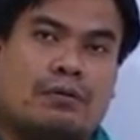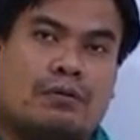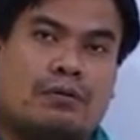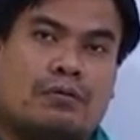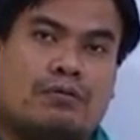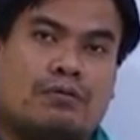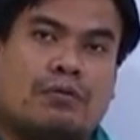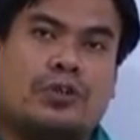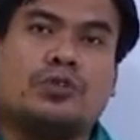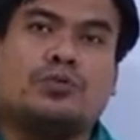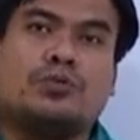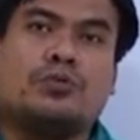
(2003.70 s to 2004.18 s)

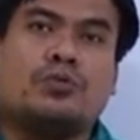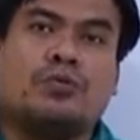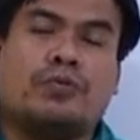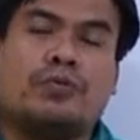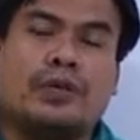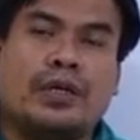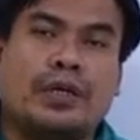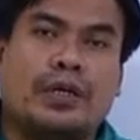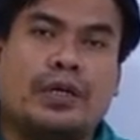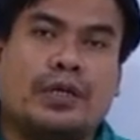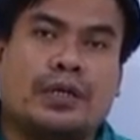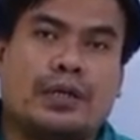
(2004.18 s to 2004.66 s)
Which
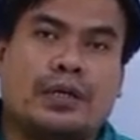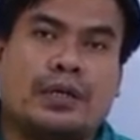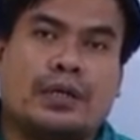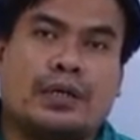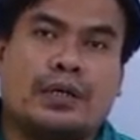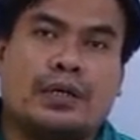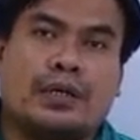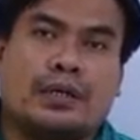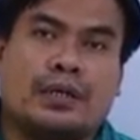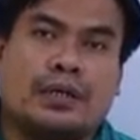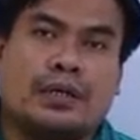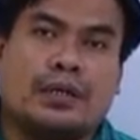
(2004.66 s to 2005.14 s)
movie?
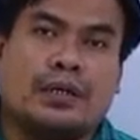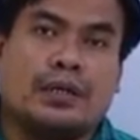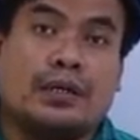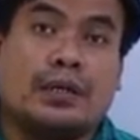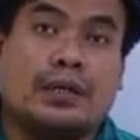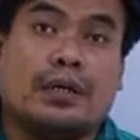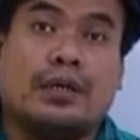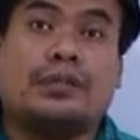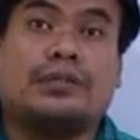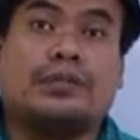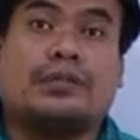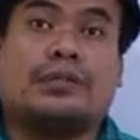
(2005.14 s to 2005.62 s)

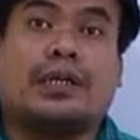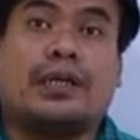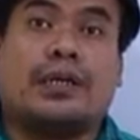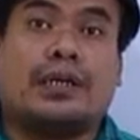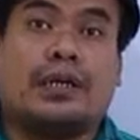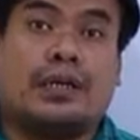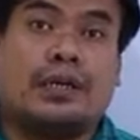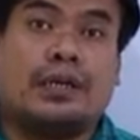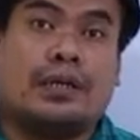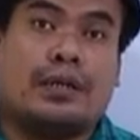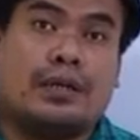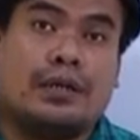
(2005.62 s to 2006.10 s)

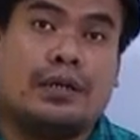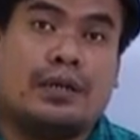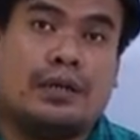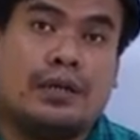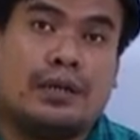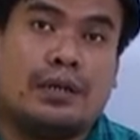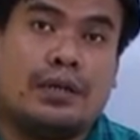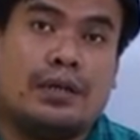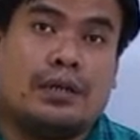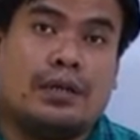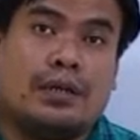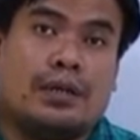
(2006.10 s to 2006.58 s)
Istri.
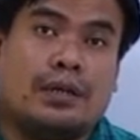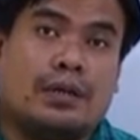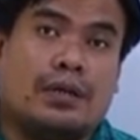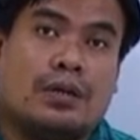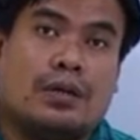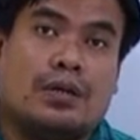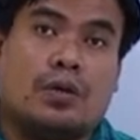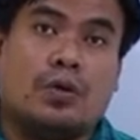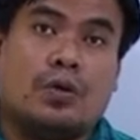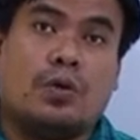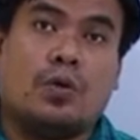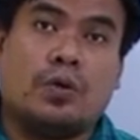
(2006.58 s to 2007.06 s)

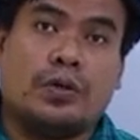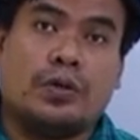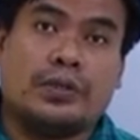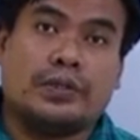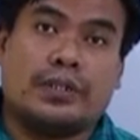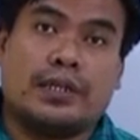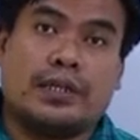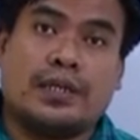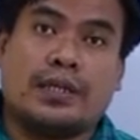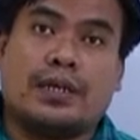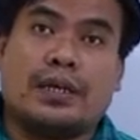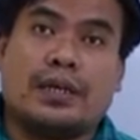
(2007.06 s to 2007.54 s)
Oh,
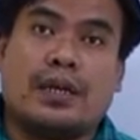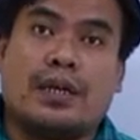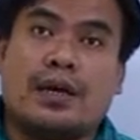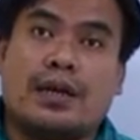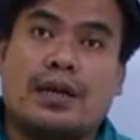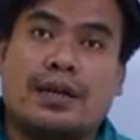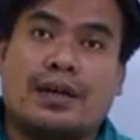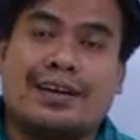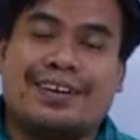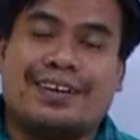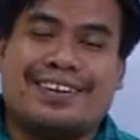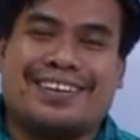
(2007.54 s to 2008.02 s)
Istri
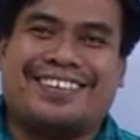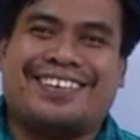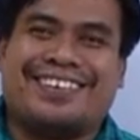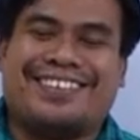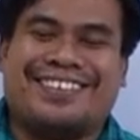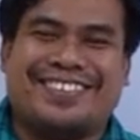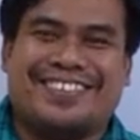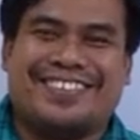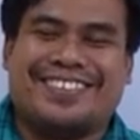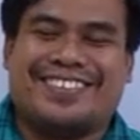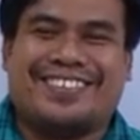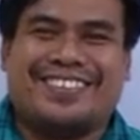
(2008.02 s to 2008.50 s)
Kalana.
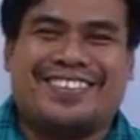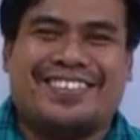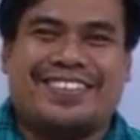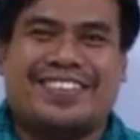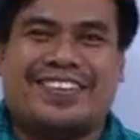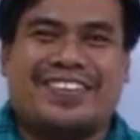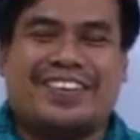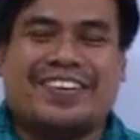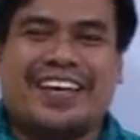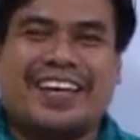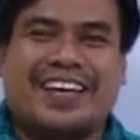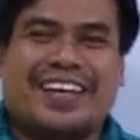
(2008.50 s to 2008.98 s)

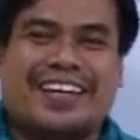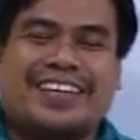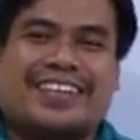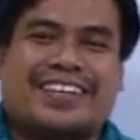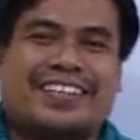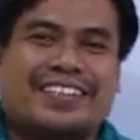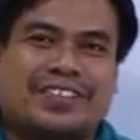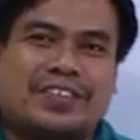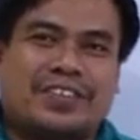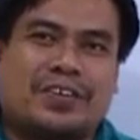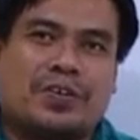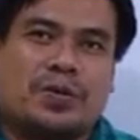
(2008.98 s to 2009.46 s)
Okay,
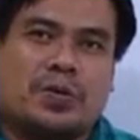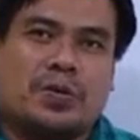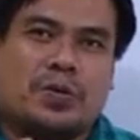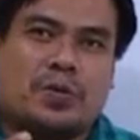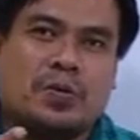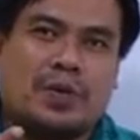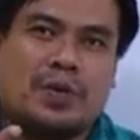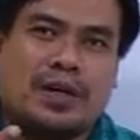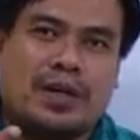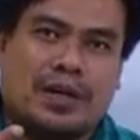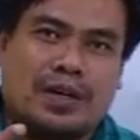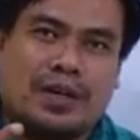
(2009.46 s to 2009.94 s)

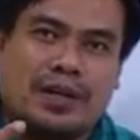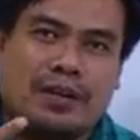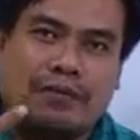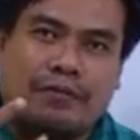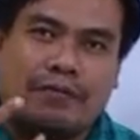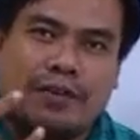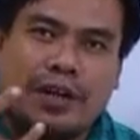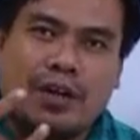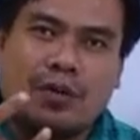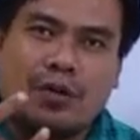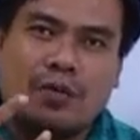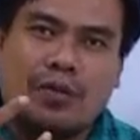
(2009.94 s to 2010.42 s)
so
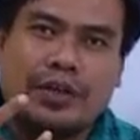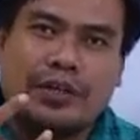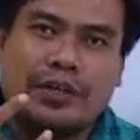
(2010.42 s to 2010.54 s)
whenever